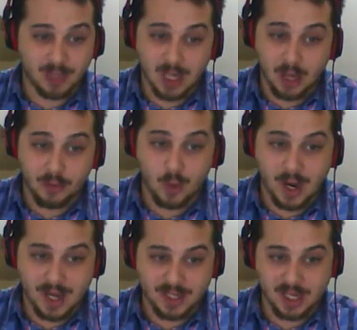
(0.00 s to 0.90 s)
but
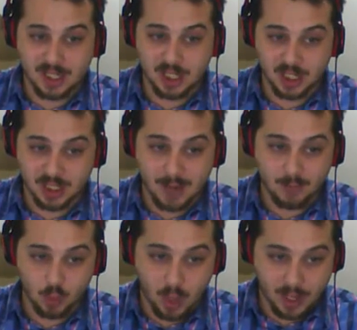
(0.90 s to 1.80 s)
otherwise it's just
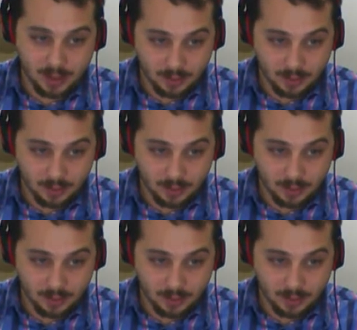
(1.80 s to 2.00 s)
×1.